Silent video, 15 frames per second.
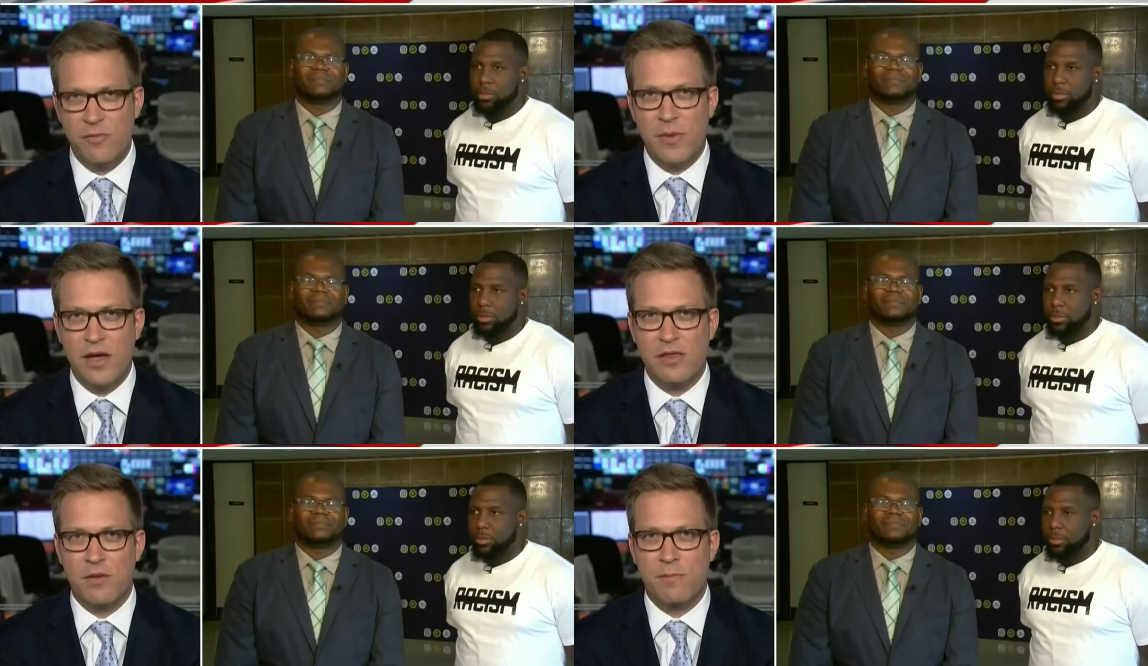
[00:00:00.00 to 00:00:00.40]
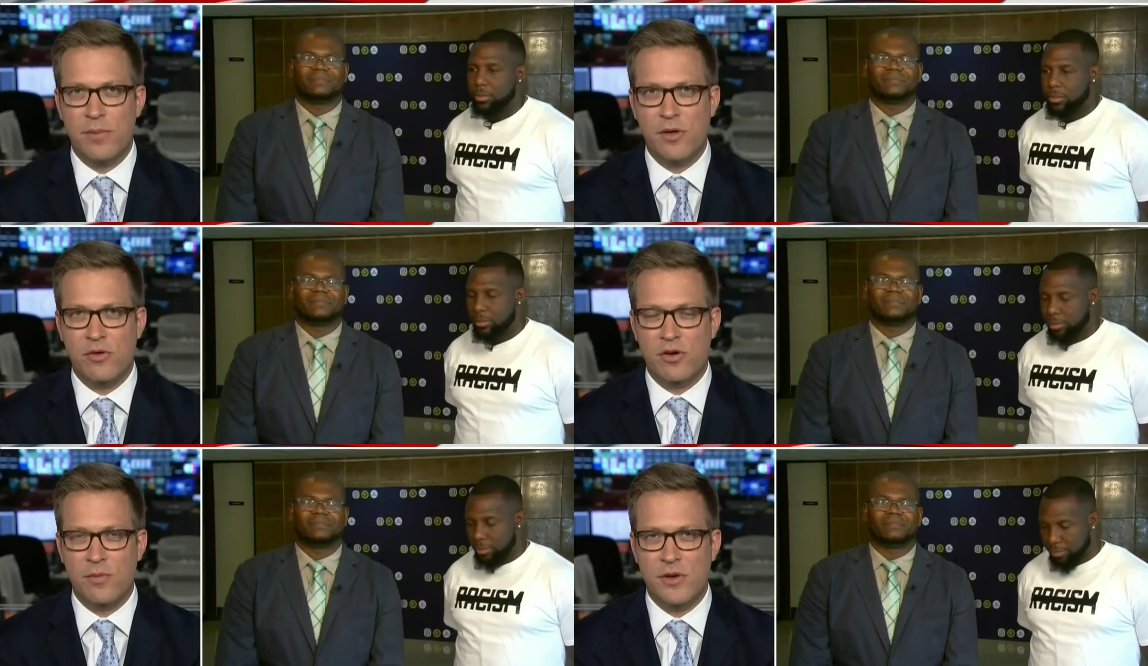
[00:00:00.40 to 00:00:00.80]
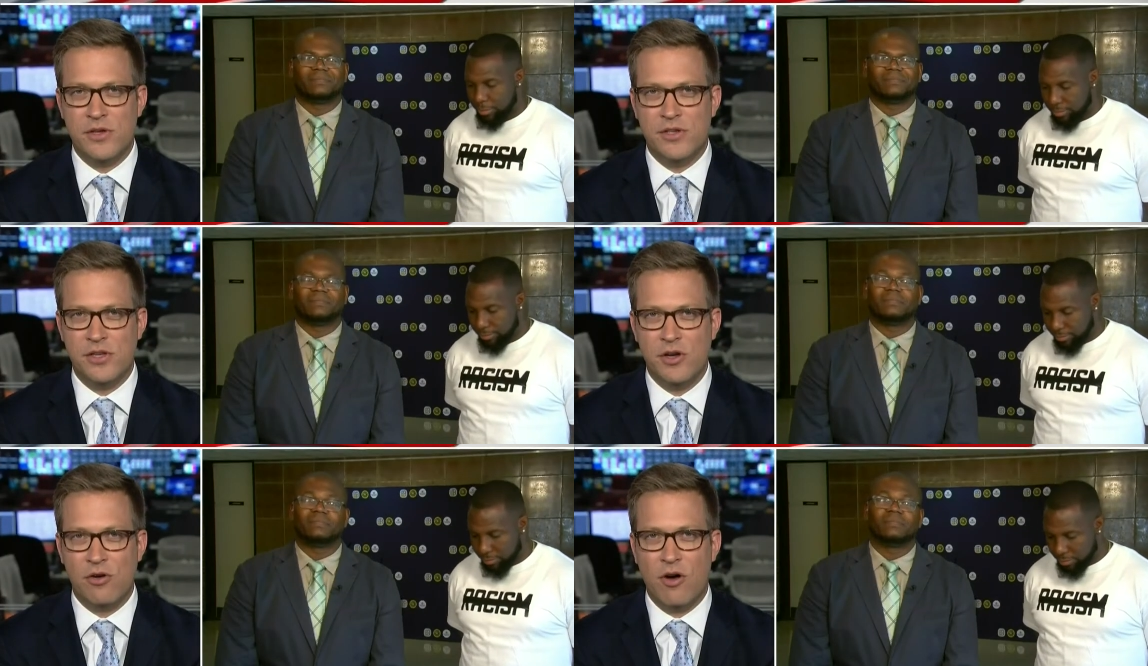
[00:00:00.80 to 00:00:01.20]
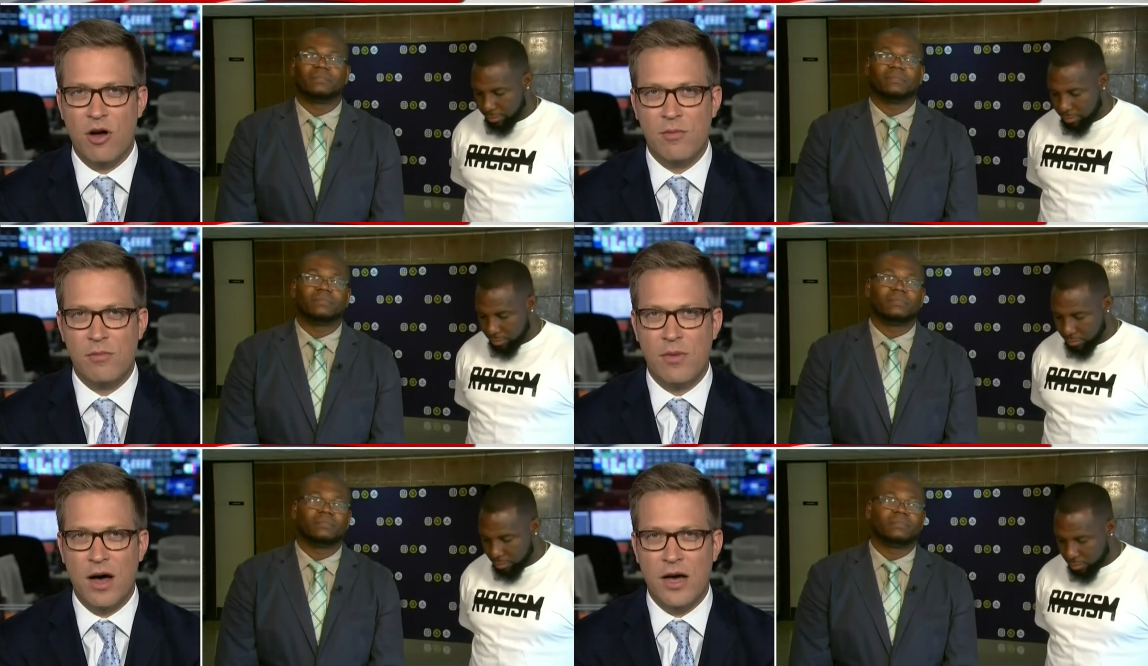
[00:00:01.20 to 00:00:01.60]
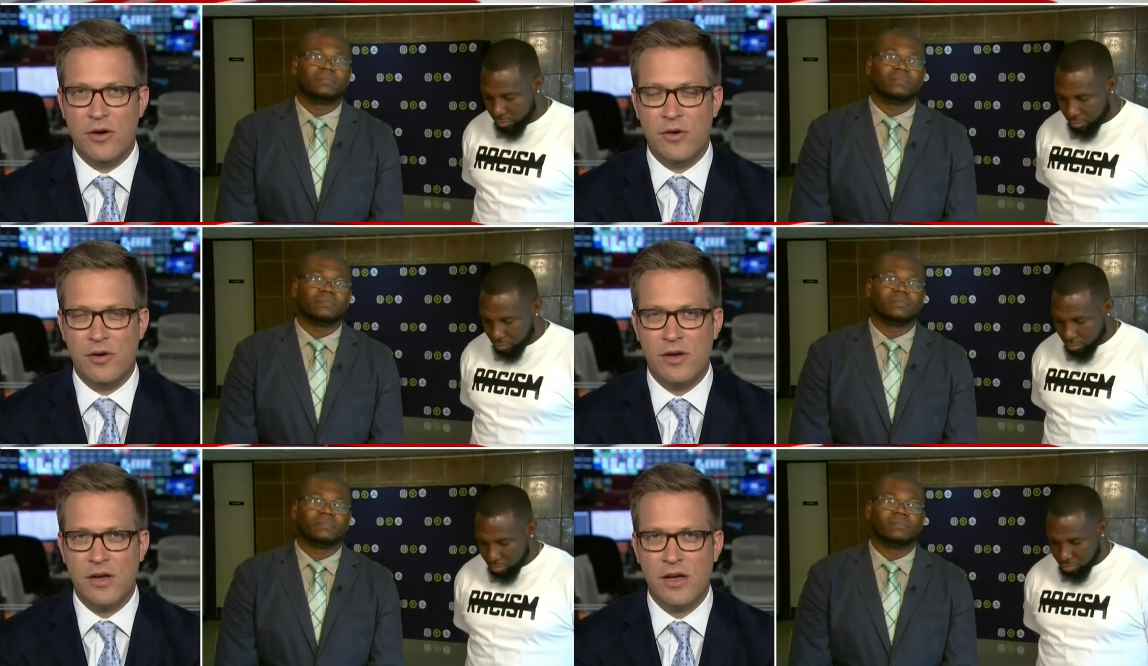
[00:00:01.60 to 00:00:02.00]
Speaker 1: made the pilgrimage to your alma
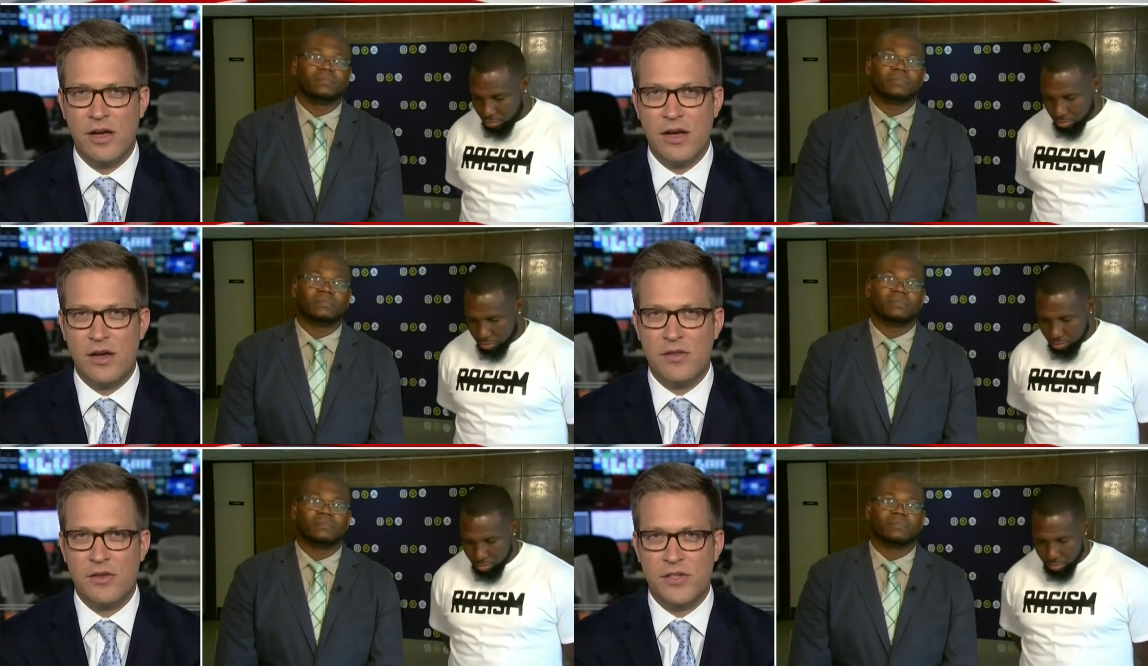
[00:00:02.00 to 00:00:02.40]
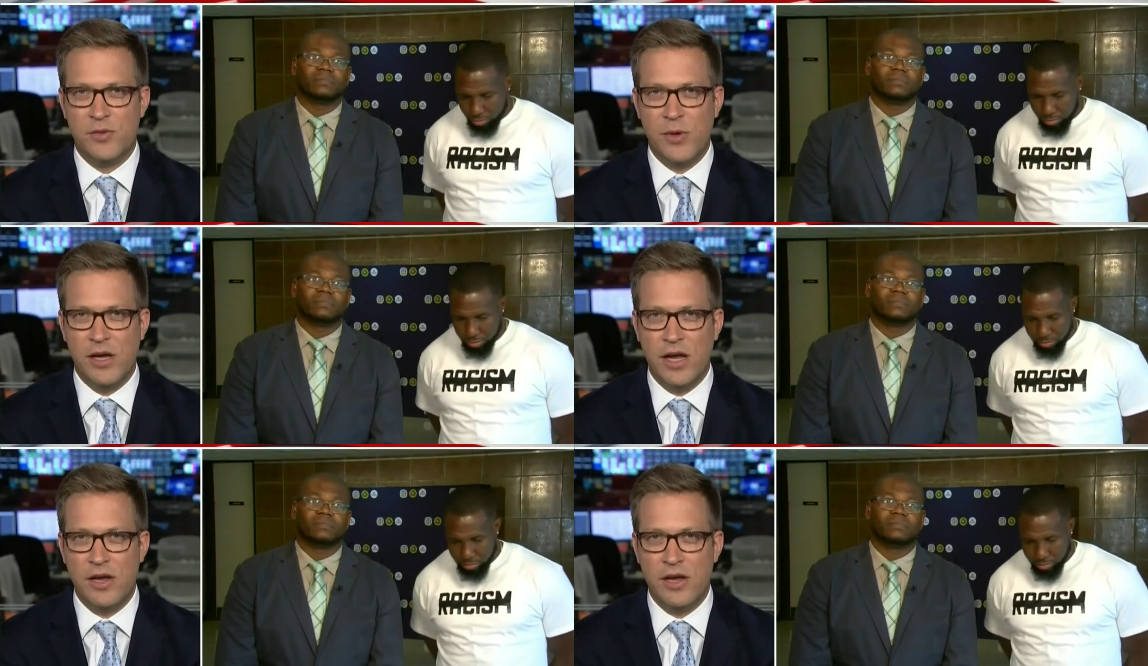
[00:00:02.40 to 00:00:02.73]
mater this weekend.